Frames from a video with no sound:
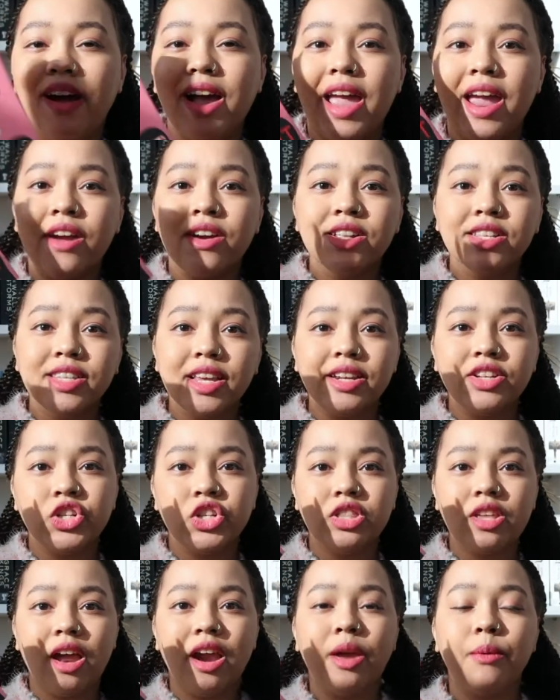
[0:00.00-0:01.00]
Erin said
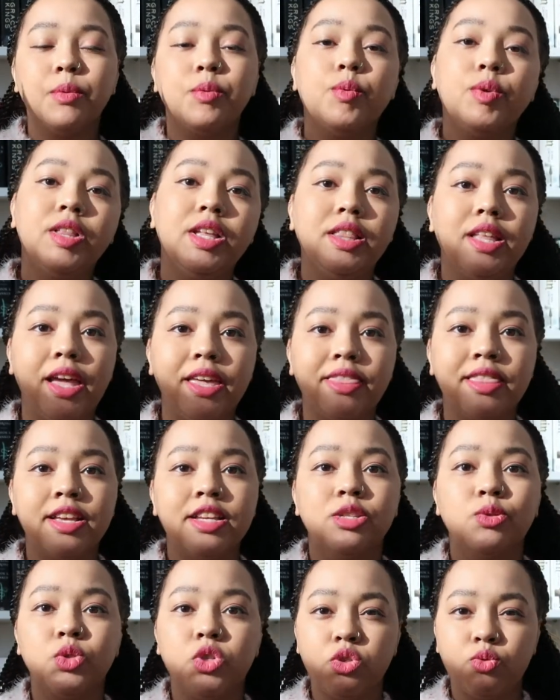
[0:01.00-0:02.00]
she thought I would really like
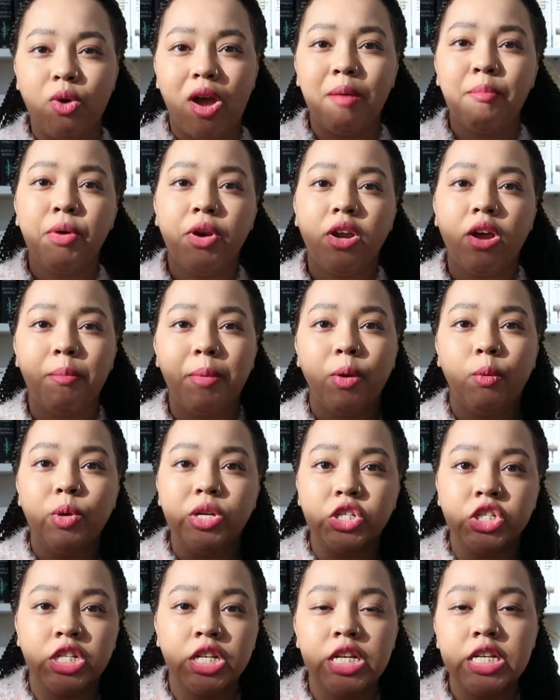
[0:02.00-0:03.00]
this, which is why I put it on my
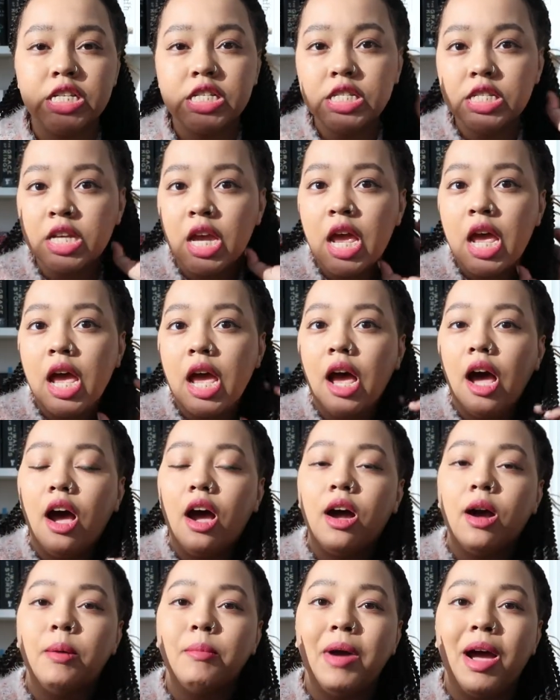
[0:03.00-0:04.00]
wish list.
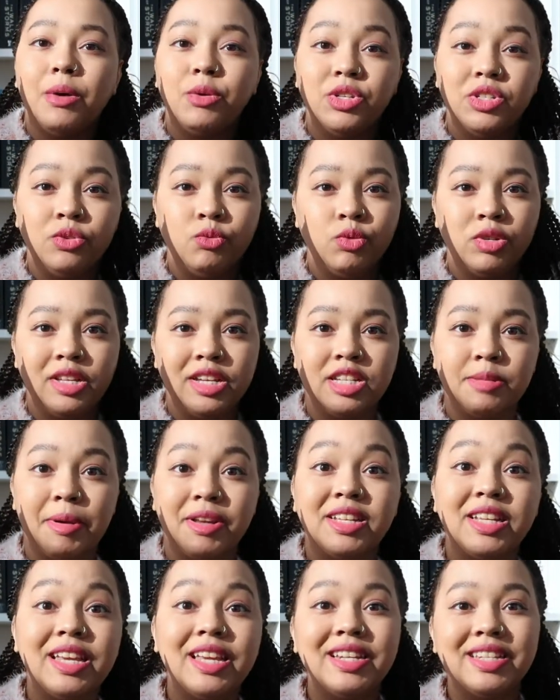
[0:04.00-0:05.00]
I wasn't really
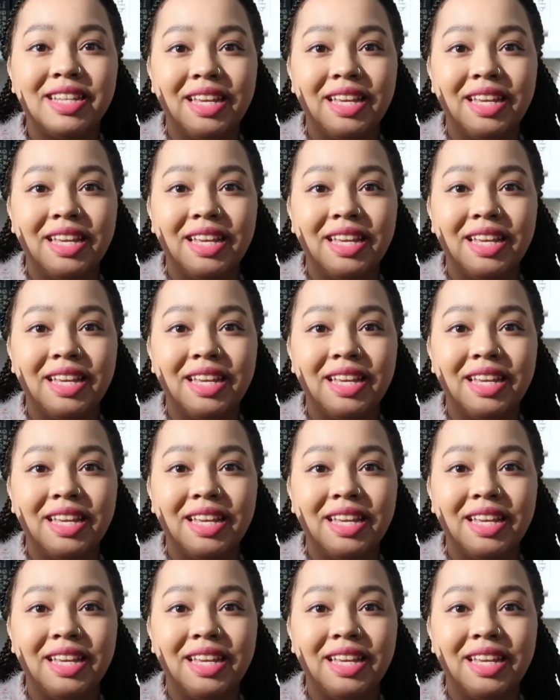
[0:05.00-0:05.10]
expecting